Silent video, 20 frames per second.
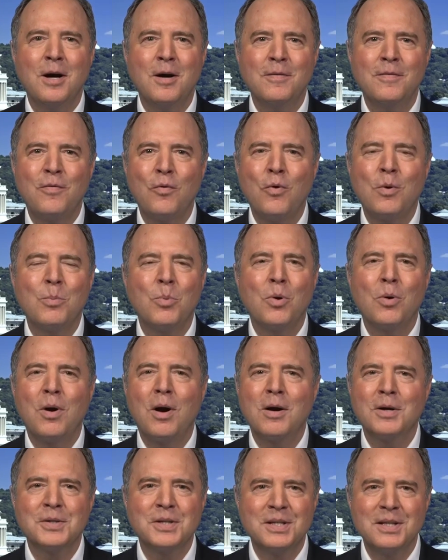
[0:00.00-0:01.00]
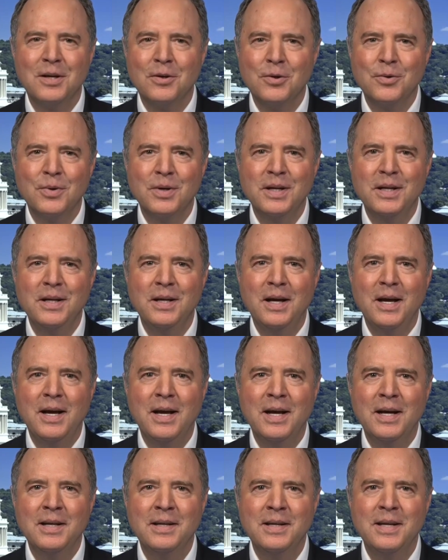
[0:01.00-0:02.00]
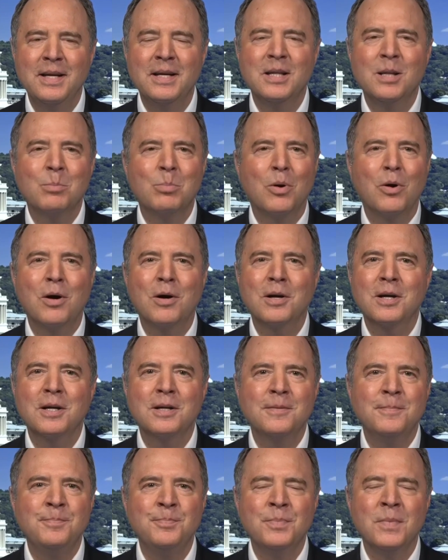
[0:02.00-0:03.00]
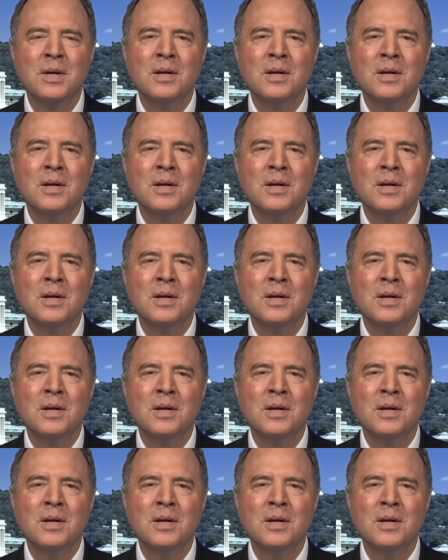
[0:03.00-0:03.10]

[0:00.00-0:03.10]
for more artillery, and in the bargain